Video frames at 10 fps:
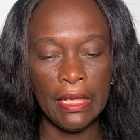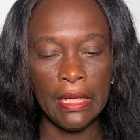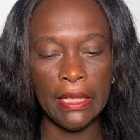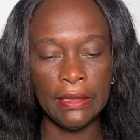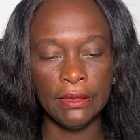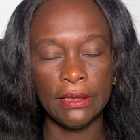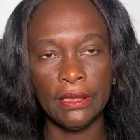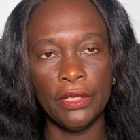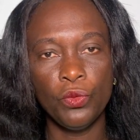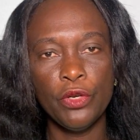And
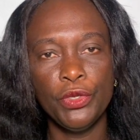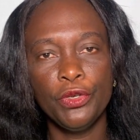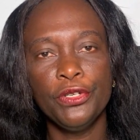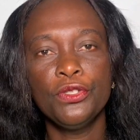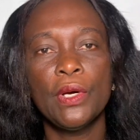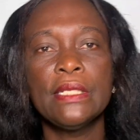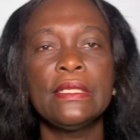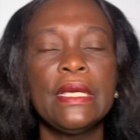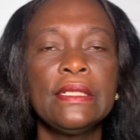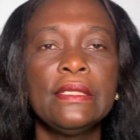the way we're going to
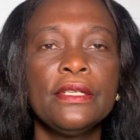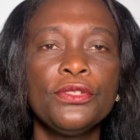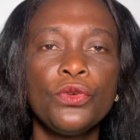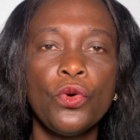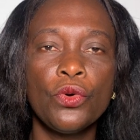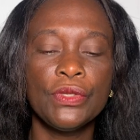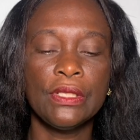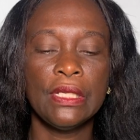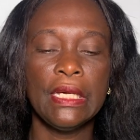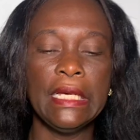assess this
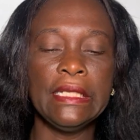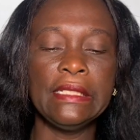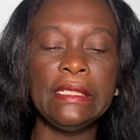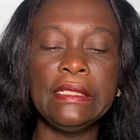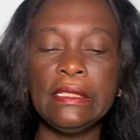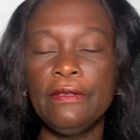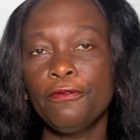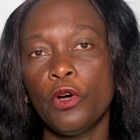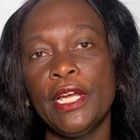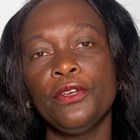course is 60
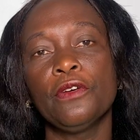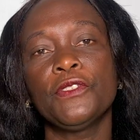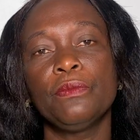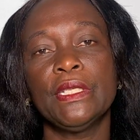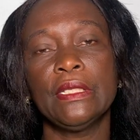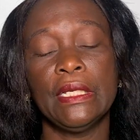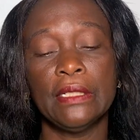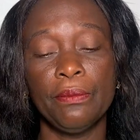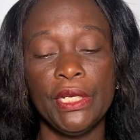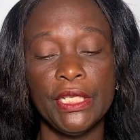for end of semester
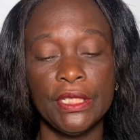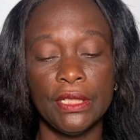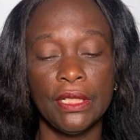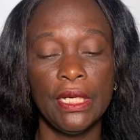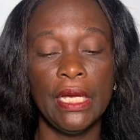examination